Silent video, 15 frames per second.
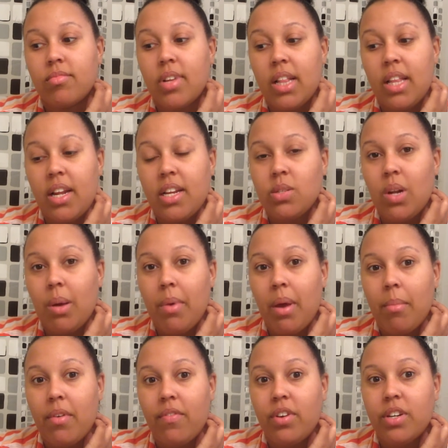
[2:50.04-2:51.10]
I think that's when I
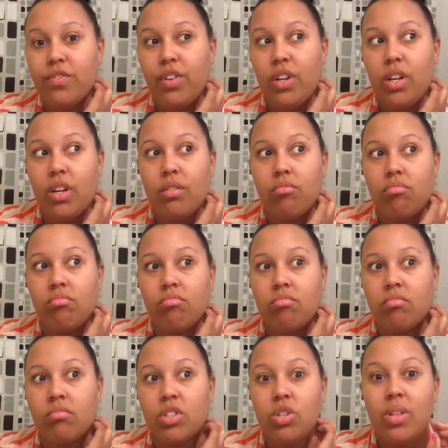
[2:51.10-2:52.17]
made my first video,
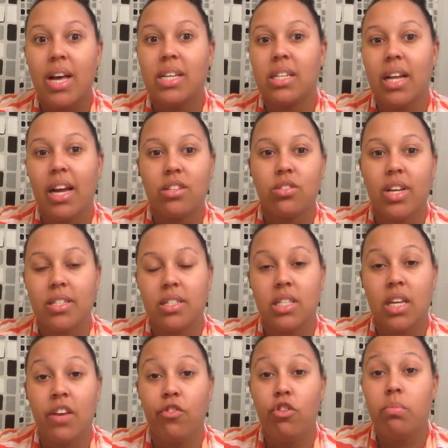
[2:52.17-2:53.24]
2009,
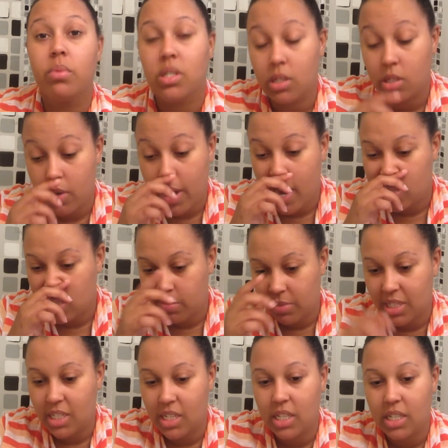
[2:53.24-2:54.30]
2010. If you've been subscribed to
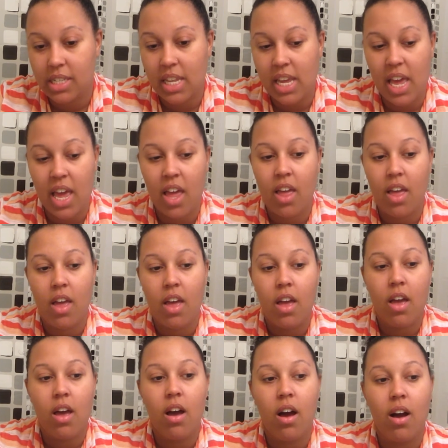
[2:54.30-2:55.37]
me since then,
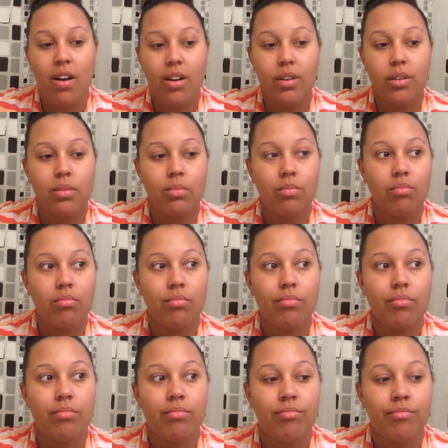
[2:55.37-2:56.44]
um,
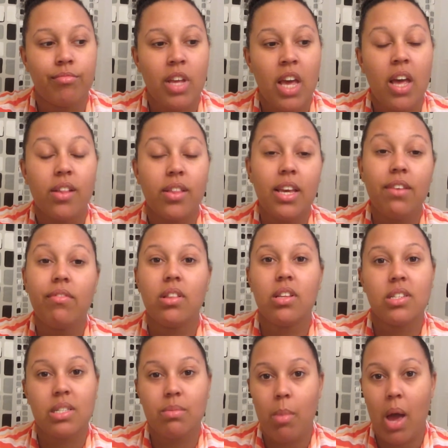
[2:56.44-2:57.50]
leave a
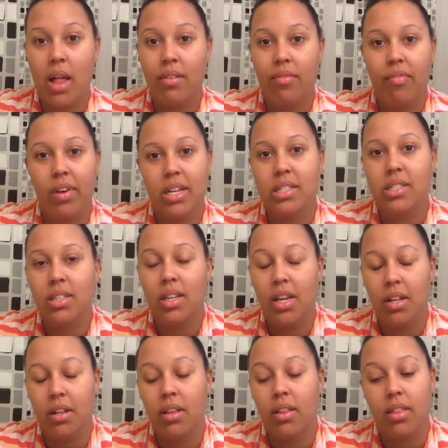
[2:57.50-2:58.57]
little smiley face
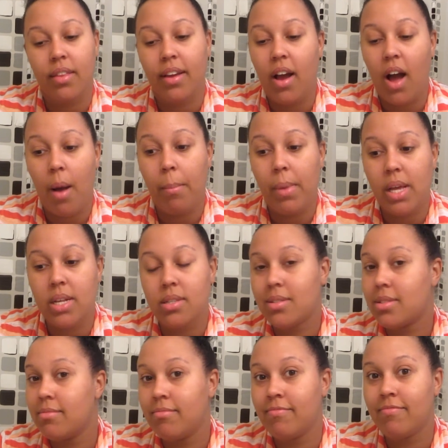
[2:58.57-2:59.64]
in the
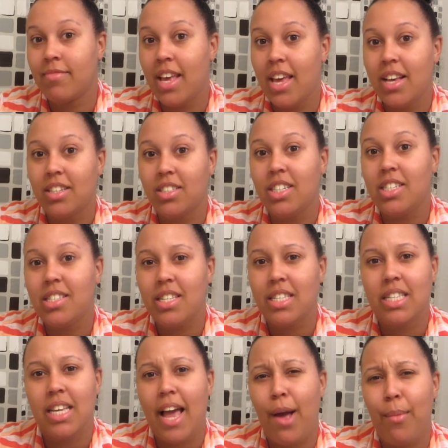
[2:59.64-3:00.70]
comments just to
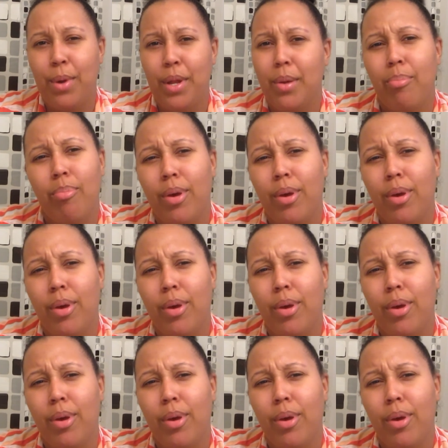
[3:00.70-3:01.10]
see how many